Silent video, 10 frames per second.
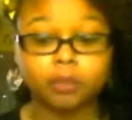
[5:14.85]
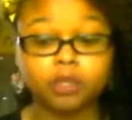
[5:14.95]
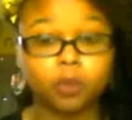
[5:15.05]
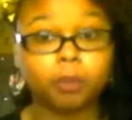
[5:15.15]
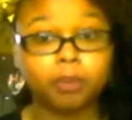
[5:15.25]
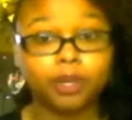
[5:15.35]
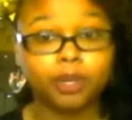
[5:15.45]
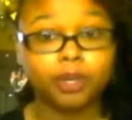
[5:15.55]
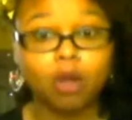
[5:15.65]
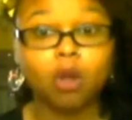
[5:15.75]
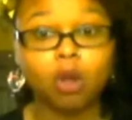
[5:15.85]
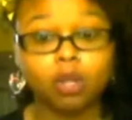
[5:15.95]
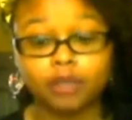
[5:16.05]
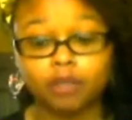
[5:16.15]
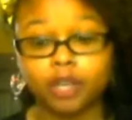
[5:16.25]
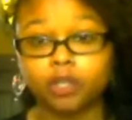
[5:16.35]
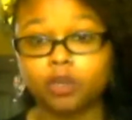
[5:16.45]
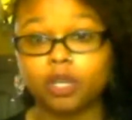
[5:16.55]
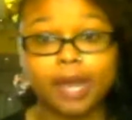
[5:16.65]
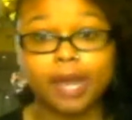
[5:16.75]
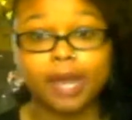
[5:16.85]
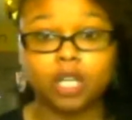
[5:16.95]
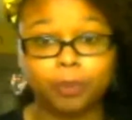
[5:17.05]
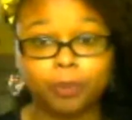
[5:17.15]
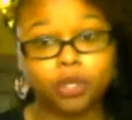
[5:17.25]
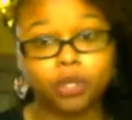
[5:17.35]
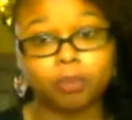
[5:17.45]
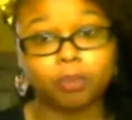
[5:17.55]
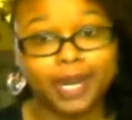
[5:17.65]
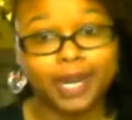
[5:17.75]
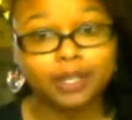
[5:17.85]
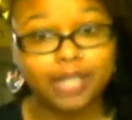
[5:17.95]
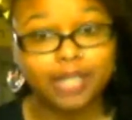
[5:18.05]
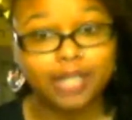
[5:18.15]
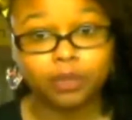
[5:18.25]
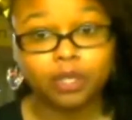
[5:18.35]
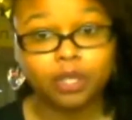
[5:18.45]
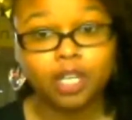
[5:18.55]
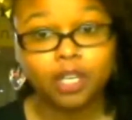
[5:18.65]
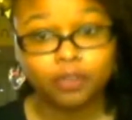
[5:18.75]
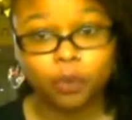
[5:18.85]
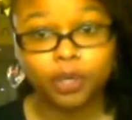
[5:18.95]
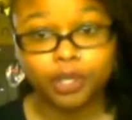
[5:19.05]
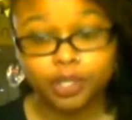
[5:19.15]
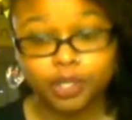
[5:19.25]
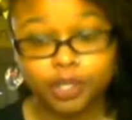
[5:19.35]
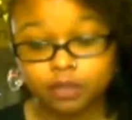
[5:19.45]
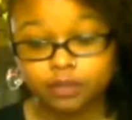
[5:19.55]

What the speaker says: So you want to put that all in there. You can add it all up, or you can break it down for yourself.